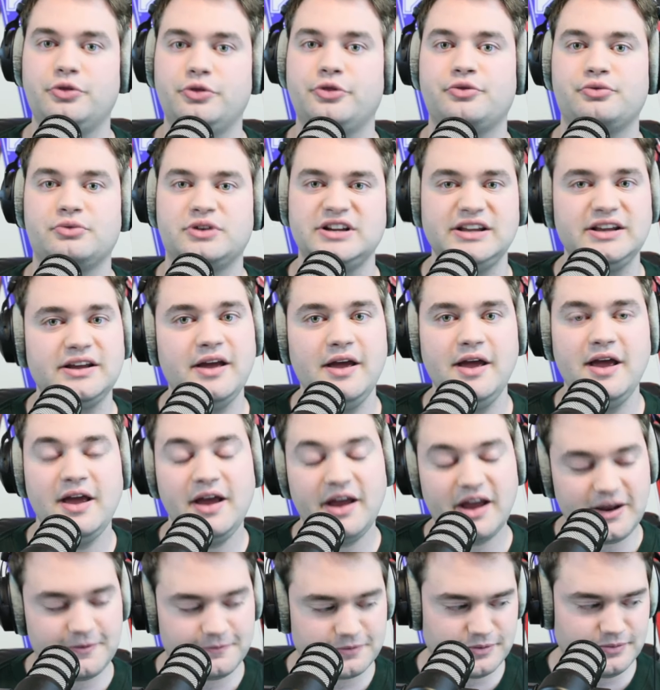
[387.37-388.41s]
three,
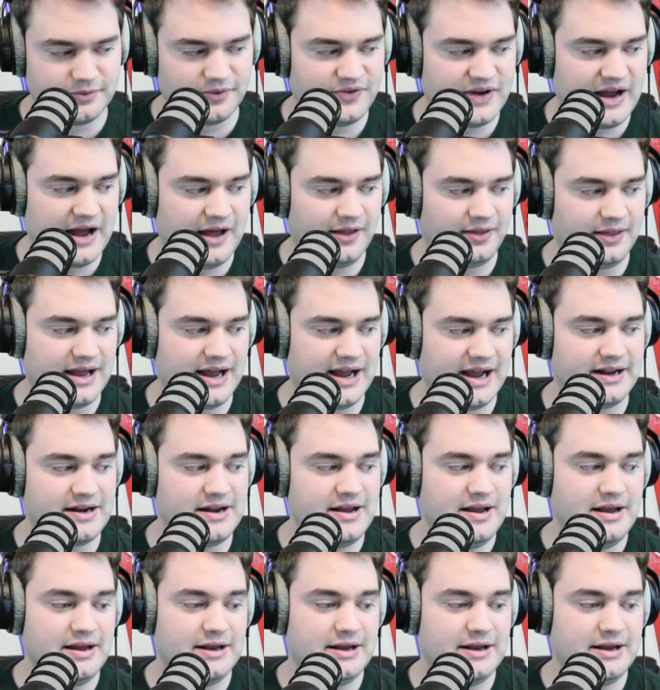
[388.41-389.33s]
and from the foul line,